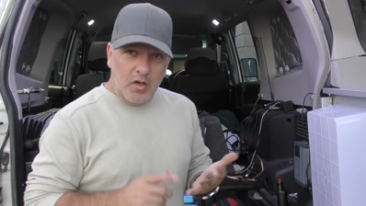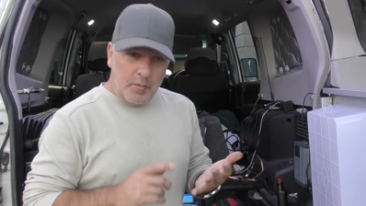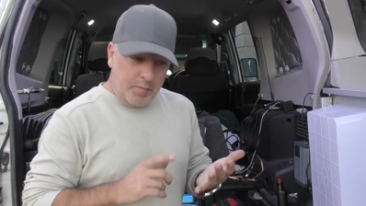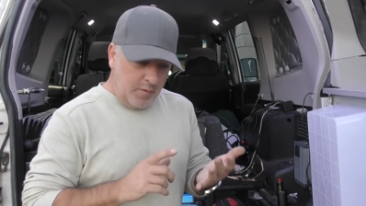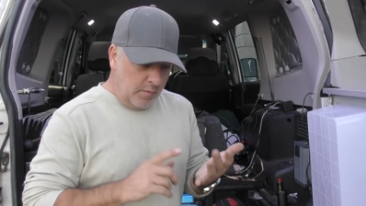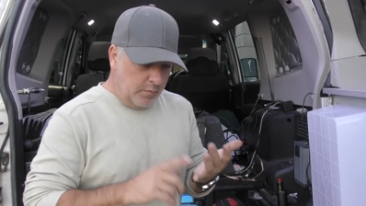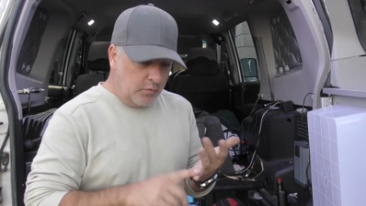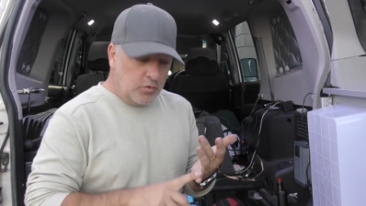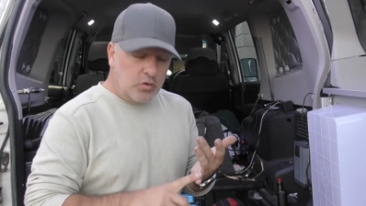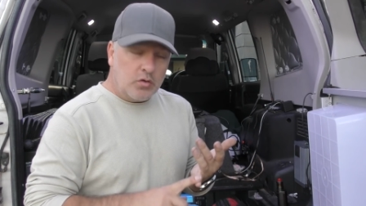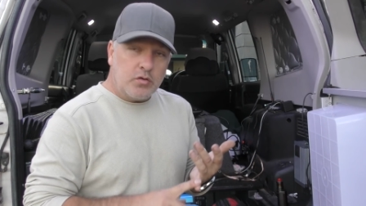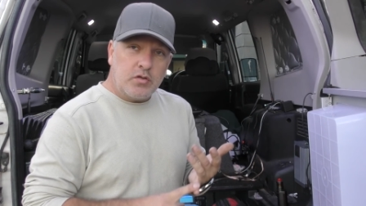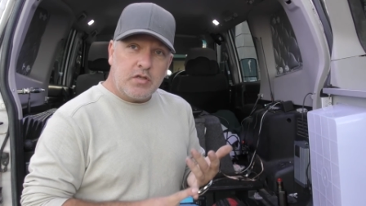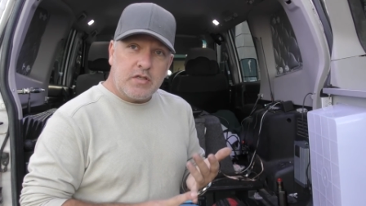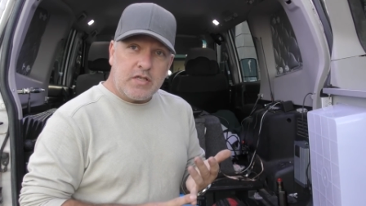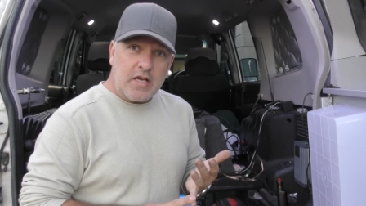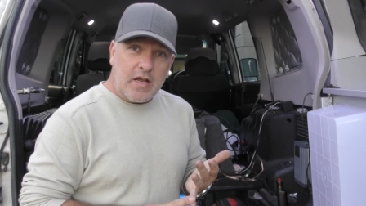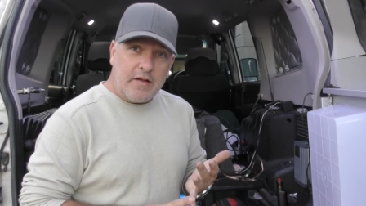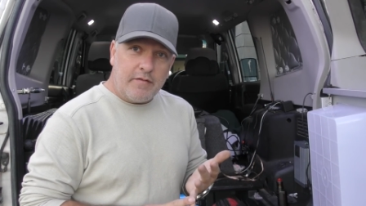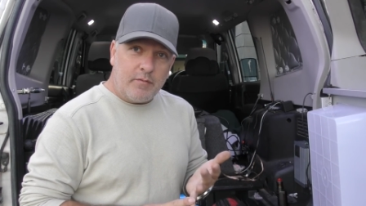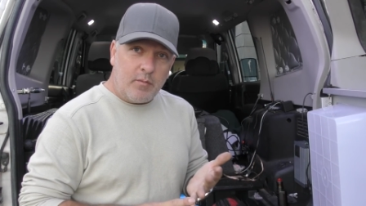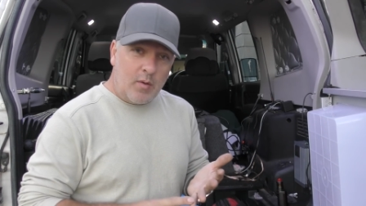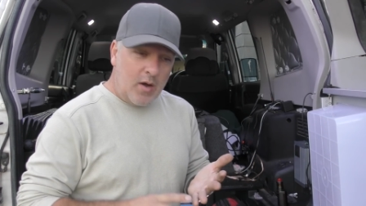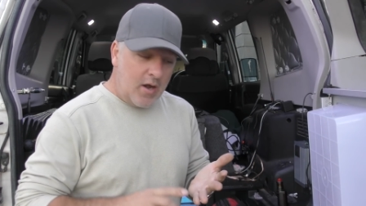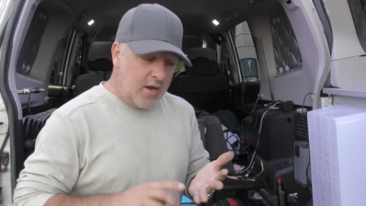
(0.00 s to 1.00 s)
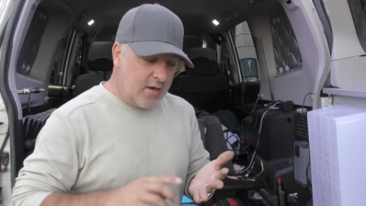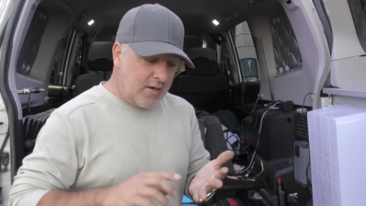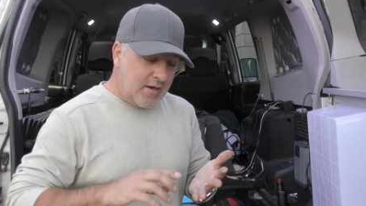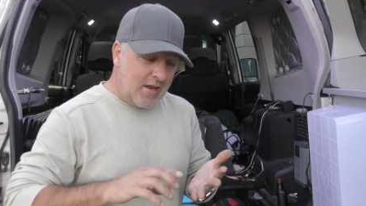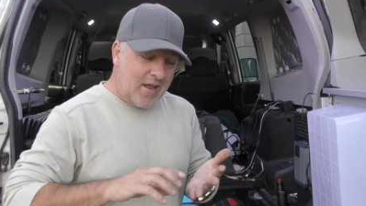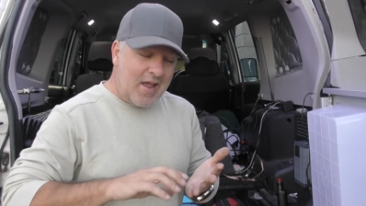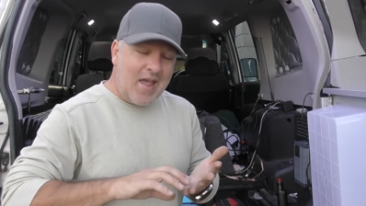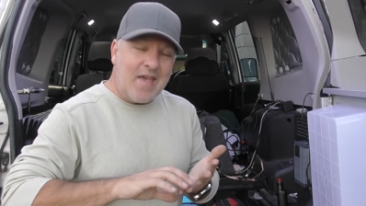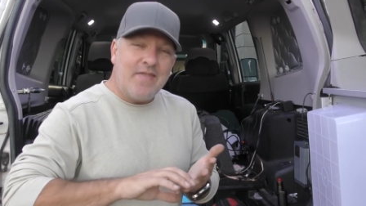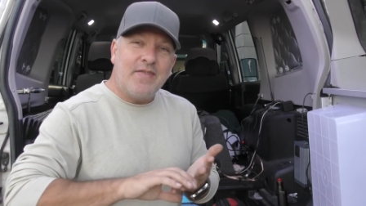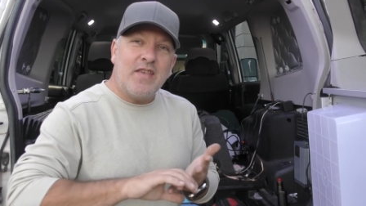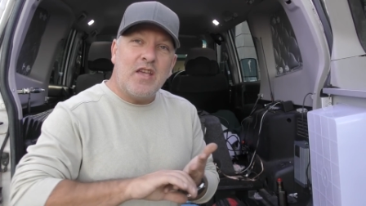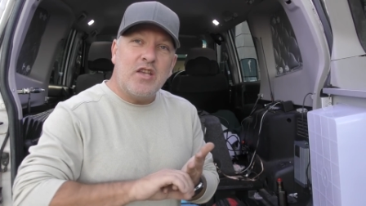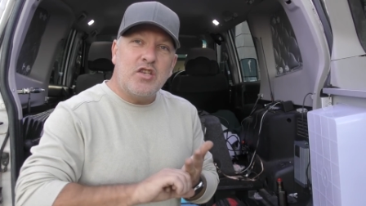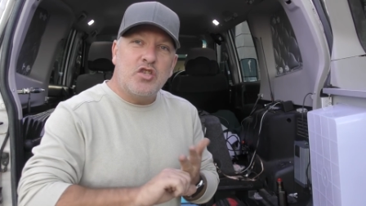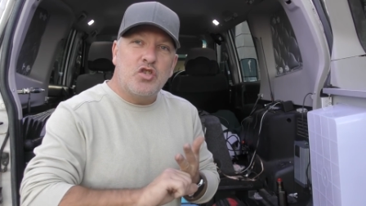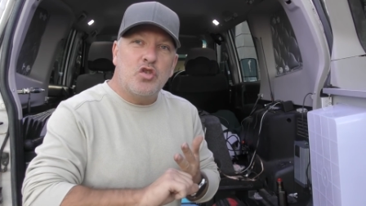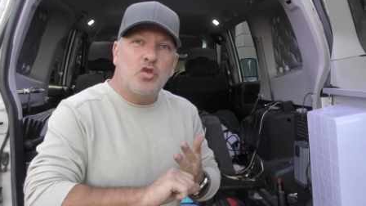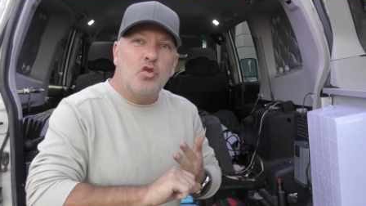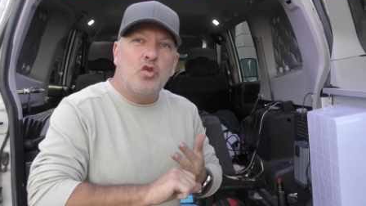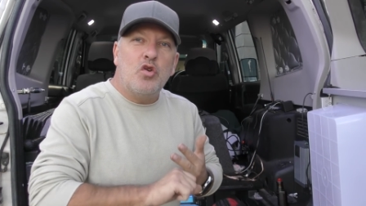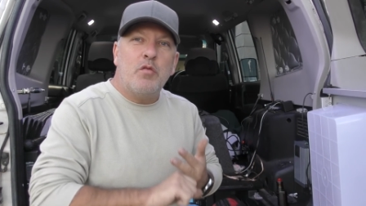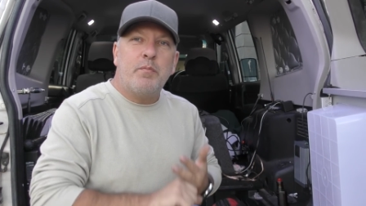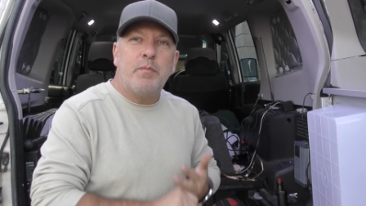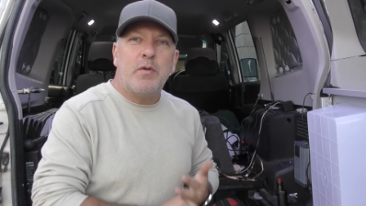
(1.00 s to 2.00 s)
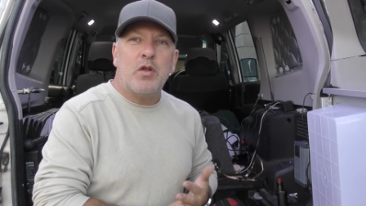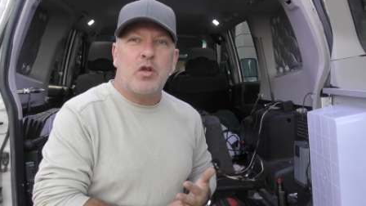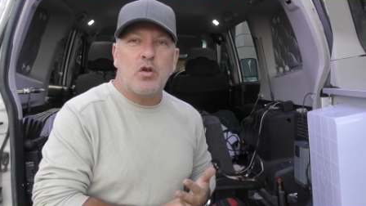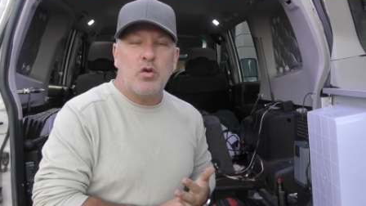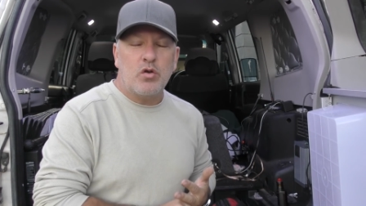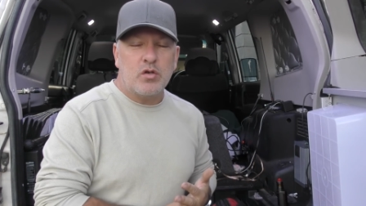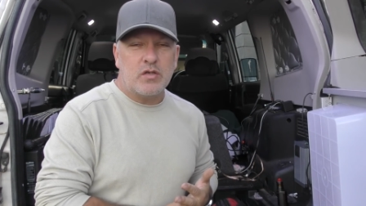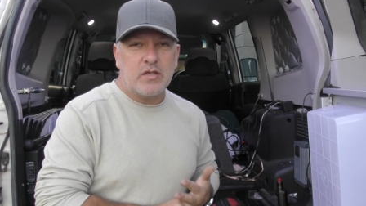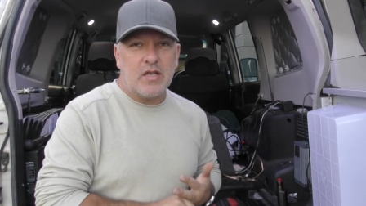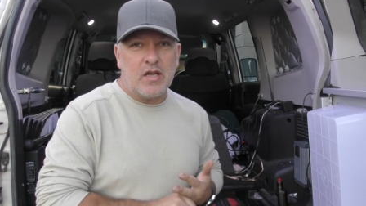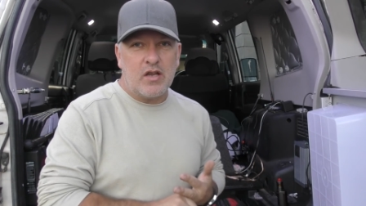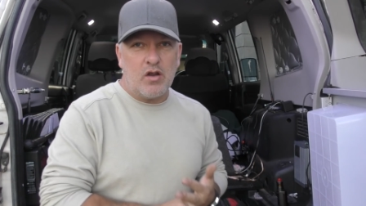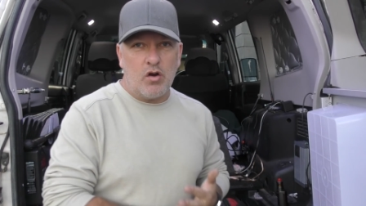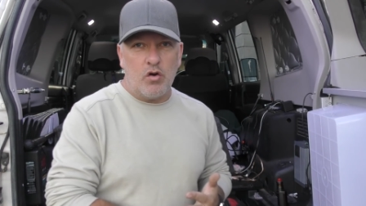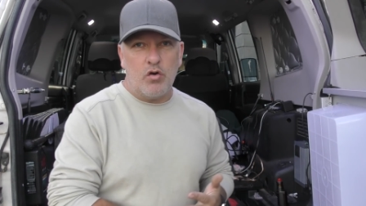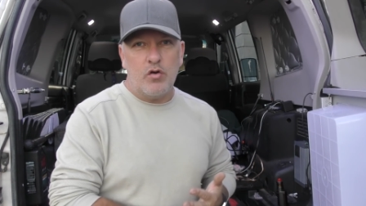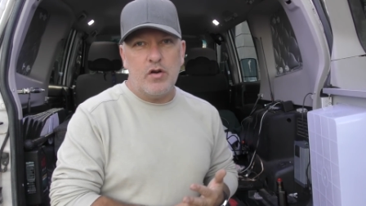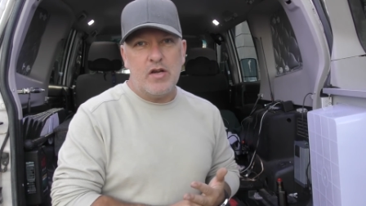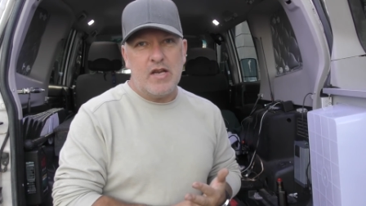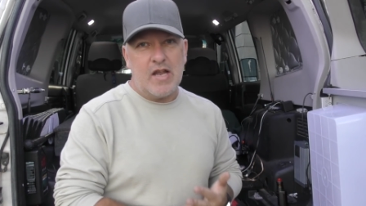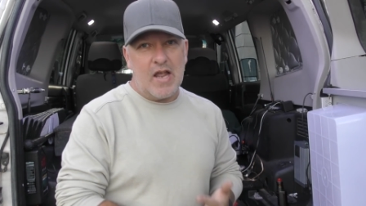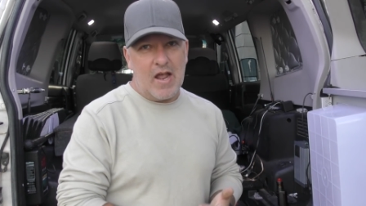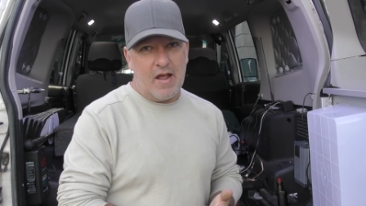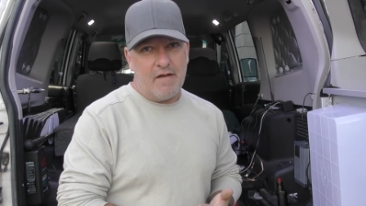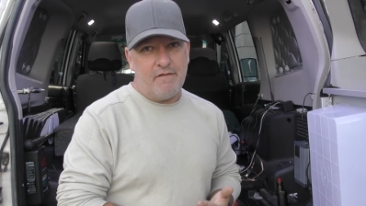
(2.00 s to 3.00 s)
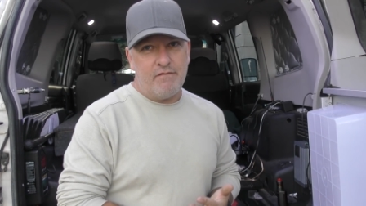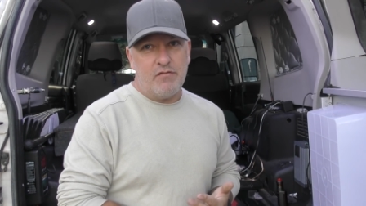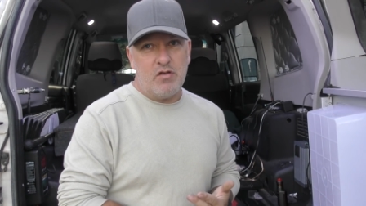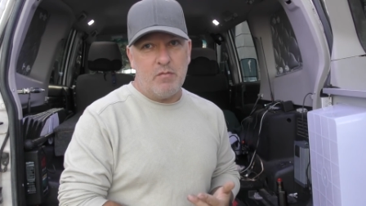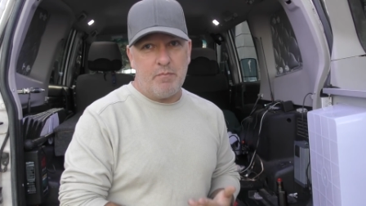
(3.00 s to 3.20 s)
of people do it to save weight, and they do it because they already have